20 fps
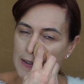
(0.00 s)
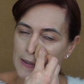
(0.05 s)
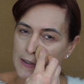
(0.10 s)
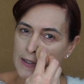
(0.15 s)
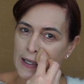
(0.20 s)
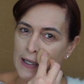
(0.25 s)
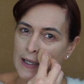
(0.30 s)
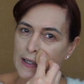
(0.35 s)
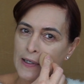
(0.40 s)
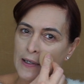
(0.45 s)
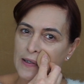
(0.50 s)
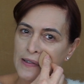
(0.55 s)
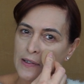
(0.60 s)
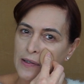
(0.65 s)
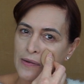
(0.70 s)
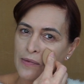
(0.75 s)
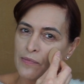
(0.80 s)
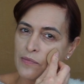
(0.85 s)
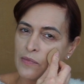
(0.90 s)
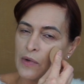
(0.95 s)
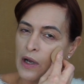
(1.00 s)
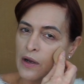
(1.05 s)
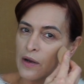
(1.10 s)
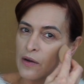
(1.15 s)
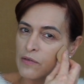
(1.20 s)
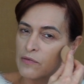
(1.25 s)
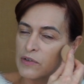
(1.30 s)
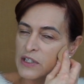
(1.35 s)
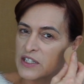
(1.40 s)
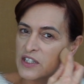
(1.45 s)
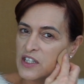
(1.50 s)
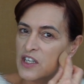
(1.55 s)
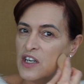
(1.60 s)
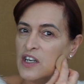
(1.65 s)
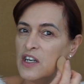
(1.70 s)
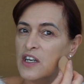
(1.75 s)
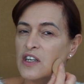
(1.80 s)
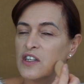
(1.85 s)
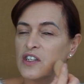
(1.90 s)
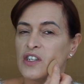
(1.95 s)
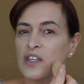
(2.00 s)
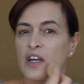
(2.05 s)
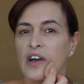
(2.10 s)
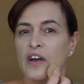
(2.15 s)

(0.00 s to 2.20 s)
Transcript: did some research